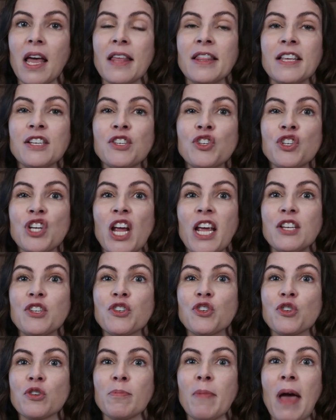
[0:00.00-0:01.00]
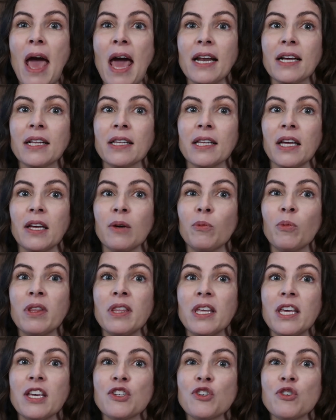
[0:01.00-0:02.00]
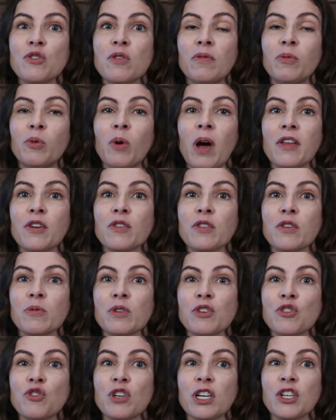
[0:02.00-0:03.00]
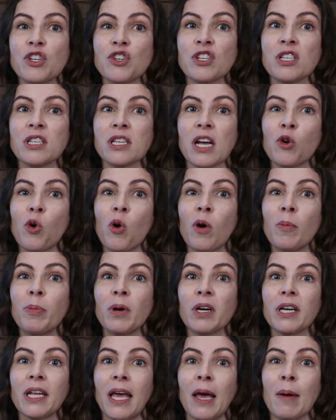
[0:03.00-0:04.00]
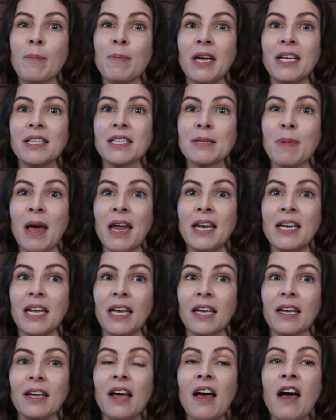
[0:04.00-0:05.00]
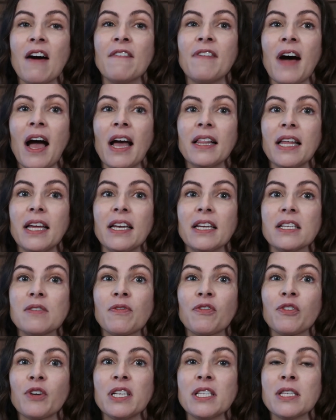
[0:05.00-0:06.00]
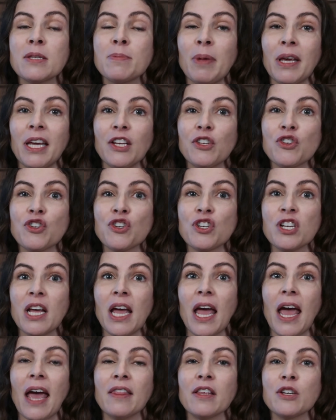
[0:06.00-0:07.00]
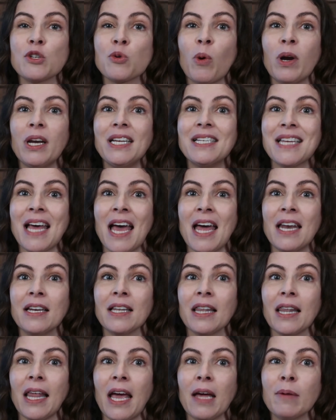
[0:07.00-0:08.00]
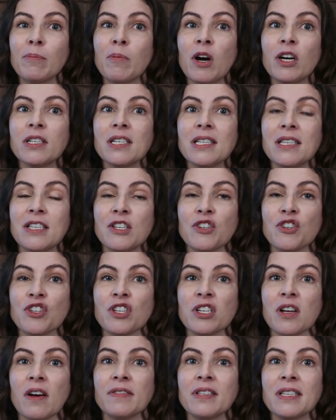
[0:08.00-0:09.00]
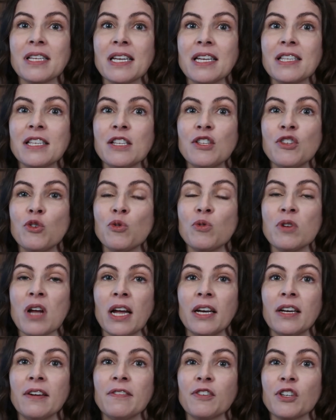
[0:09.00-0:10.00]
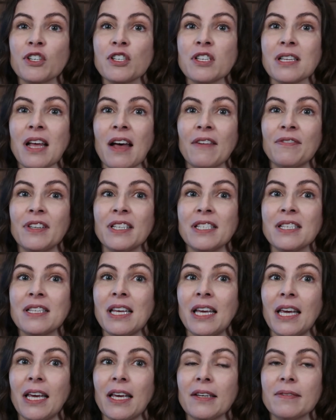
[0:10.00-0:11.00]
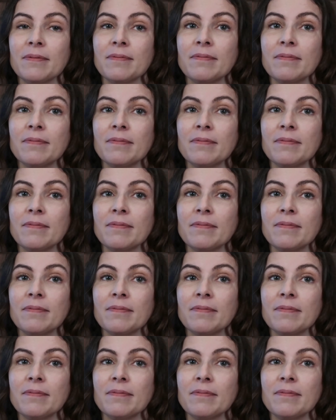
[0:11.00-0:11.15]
This changed dramatically when the issue of whether the restrictions on corporate campaign spending violated free speech in the 2010 landmark decision of Citizens United versus FEC.